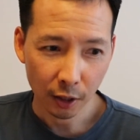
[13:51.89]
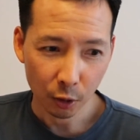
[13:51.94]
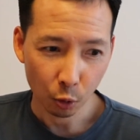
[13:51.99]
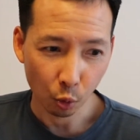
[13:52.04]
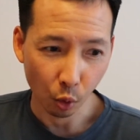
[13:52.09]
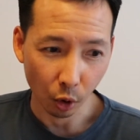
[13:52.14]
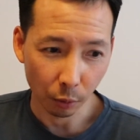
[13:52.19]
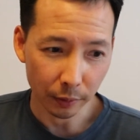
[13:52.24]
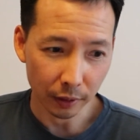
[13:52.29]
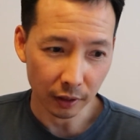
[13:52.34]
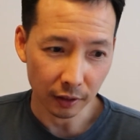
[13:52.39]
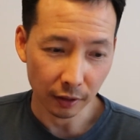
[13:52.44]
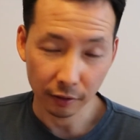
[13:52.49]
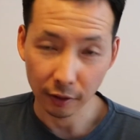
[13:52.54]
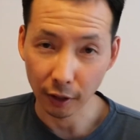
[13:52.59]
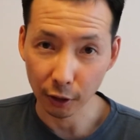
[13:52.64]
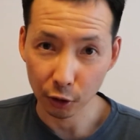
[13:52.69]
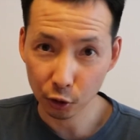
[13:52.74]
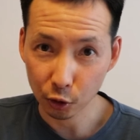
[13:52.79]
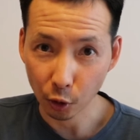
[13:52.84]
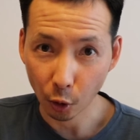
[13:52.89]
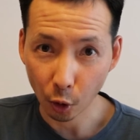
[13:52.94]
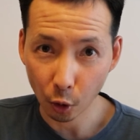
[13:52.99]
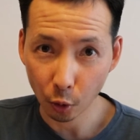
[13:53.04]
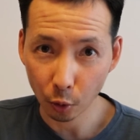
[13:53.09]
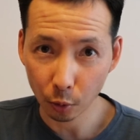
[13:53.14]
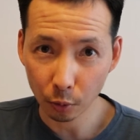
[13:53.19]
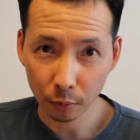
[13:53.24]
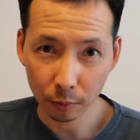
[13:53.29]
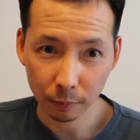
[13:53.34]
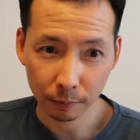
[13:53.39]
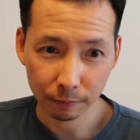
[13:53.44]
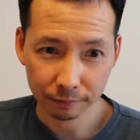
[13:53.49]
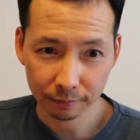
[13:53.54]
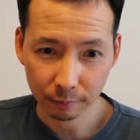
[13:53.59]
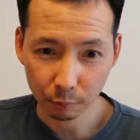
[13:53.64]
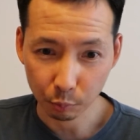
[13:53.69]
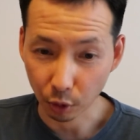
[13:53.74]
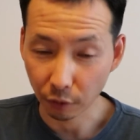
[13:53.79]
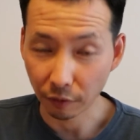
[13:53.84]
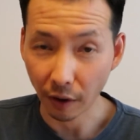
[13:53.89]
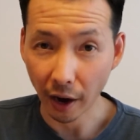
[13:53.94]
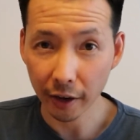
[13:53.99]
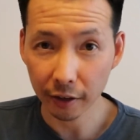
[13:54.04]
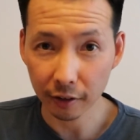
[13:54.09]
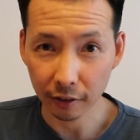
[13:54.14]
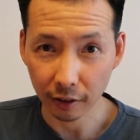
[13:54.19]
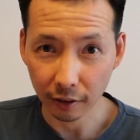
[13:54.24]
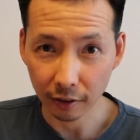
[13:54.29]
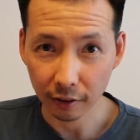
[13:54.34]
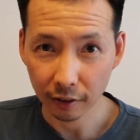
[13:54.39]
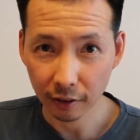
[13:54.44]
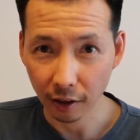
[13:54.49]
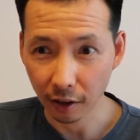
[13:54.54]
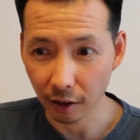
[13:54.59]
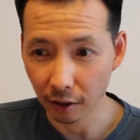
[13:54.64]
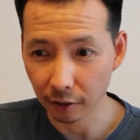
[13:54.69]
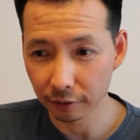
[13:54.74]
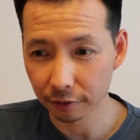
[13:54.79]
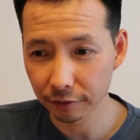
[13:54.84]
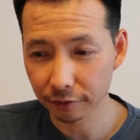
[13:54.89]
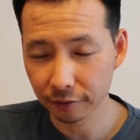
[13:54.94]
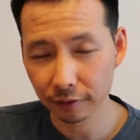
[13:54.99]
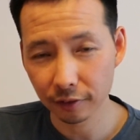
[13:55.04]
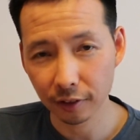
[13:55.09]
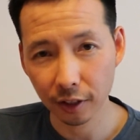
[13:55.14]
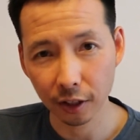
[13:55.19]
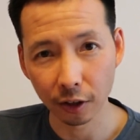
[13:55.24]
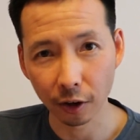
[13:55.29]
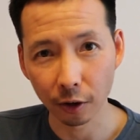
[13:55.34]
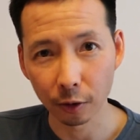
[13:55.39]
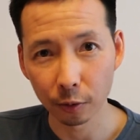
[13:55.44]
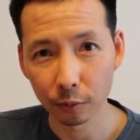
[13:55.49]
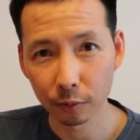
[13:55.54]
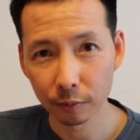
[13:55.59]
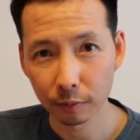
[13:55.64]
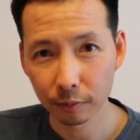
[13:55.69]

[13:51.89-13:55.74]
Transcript: will be the sole provider of, to